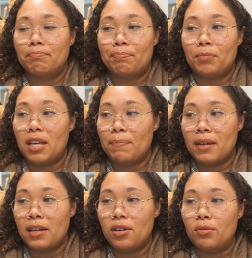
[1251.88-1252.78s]
Keeping
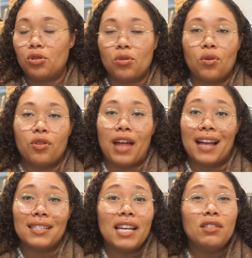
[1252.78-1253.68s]
it neutral, that
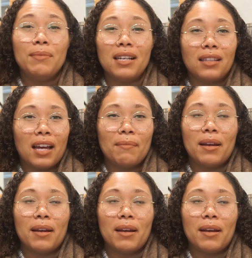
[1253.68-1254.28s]
saves me a lot of